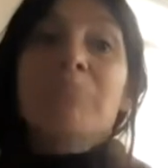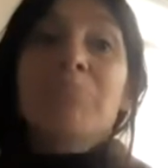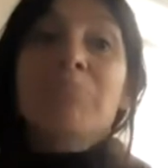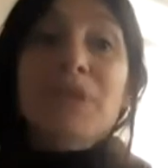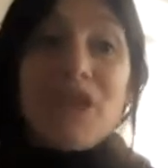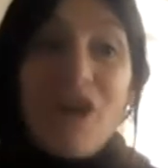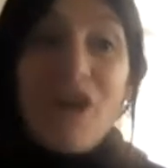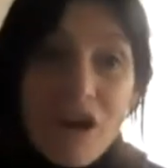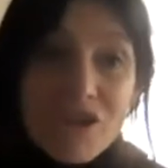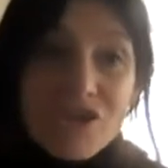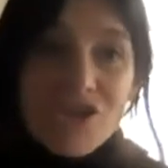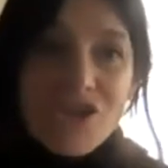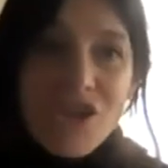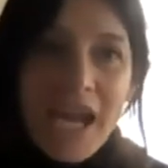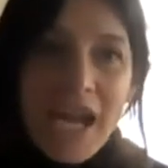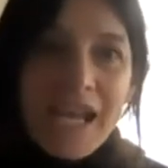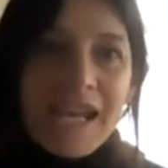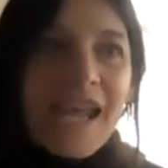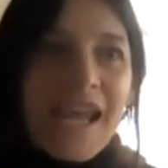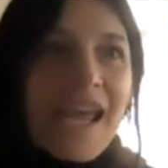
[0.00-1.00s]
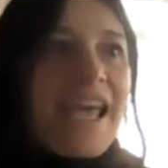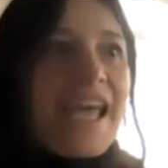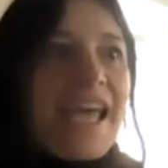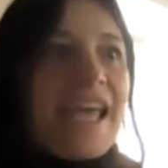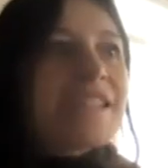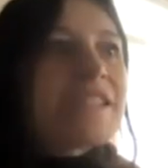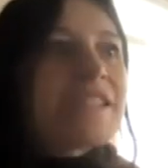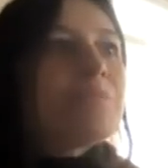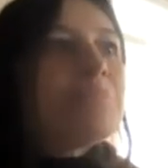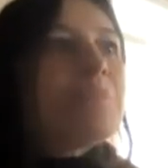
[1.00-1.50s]
blockchain
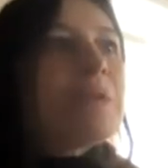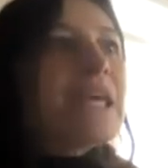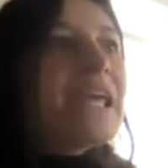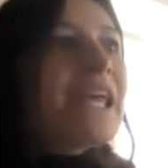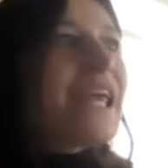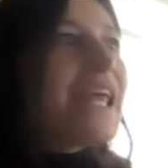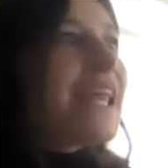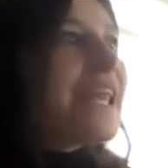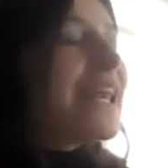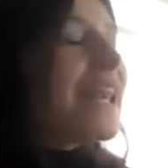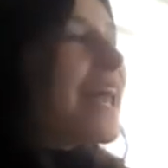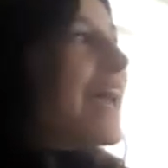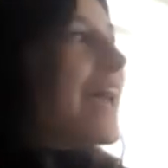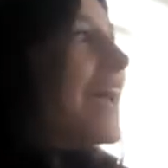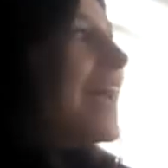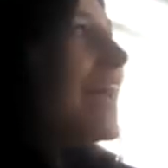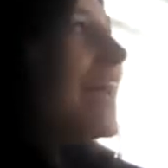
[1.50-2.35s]
is being